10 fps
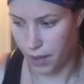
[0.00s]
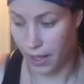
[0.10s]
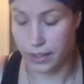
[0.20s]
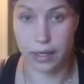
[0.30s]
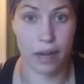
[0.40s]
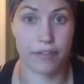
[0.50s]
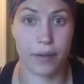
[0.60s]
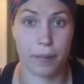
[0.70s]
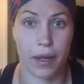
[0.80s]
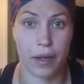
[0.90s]
I did not
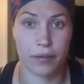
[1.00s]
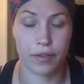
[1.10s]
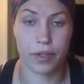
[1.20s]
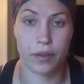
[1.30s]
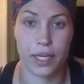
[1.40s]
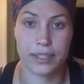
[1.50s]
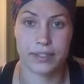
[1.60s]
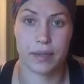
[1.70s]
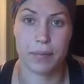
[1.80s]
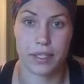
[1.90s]
film that on video
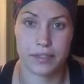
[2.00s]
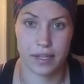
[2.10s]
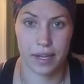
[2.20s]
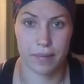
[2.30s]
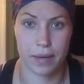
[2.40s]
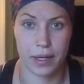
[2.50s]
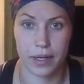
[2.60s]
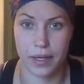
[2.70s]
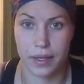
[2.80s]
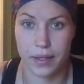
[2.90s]
last time because I had
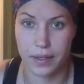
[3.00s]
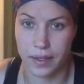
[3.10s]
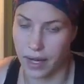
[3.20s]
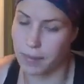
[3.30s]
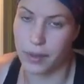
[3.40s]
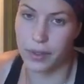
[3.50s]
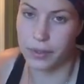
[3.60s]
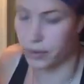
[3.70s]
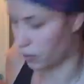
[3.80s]
my godmother,